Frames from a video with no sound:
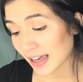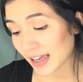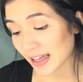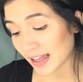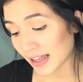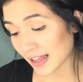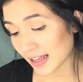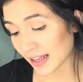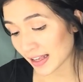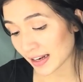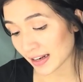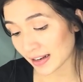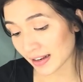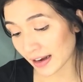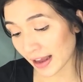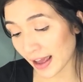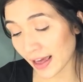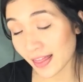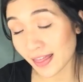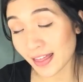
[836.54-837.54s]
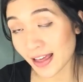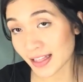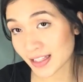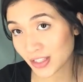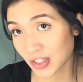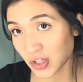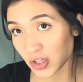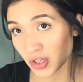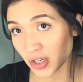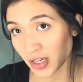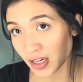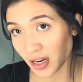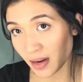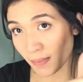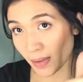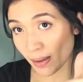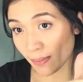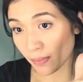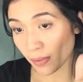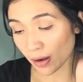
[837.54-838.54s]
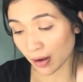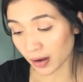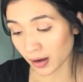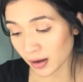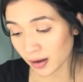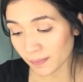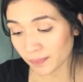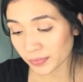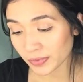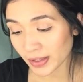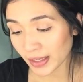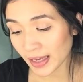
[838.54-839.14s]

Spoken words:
And that's good in my book.